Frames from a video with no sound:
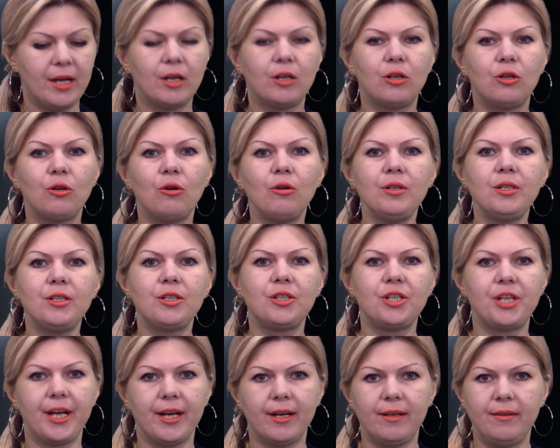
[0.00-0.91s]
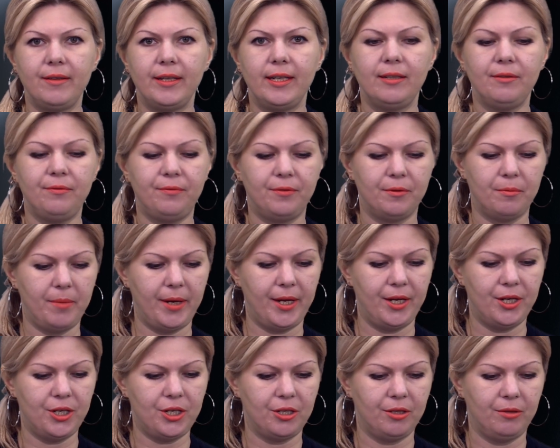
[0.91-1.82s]
Cross-check the
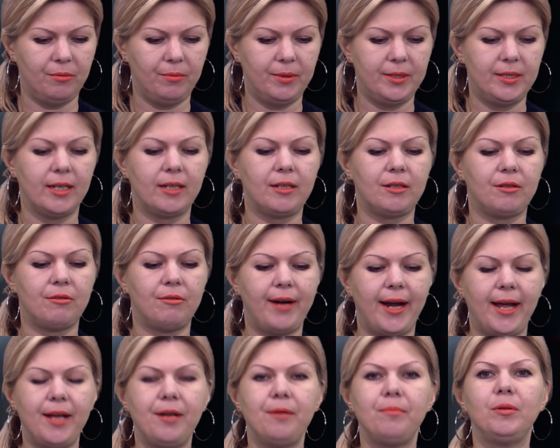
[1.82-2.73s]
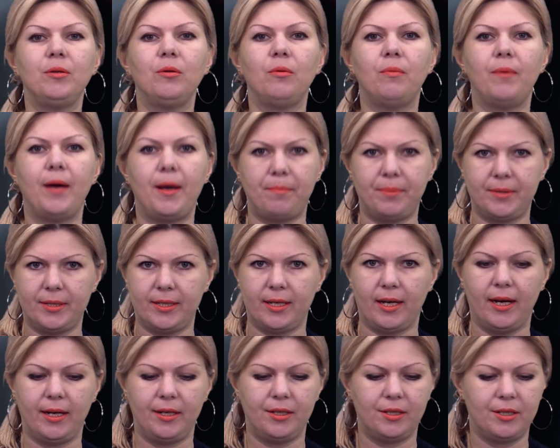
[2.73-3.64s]
information with a credible
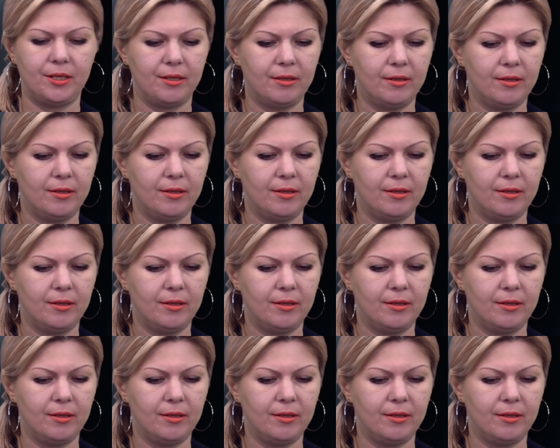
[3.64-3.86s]
website